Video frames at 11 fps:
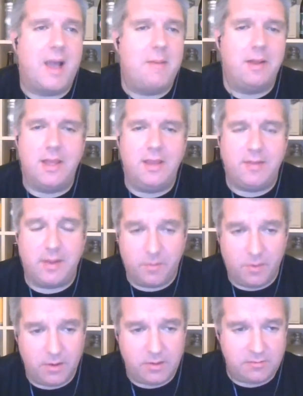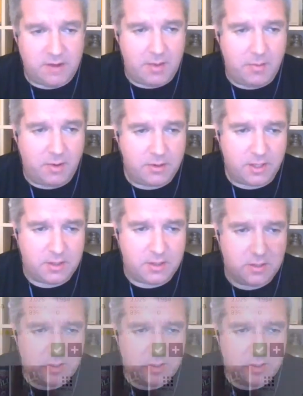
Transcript: I can't believe it. Watch, right, watch this.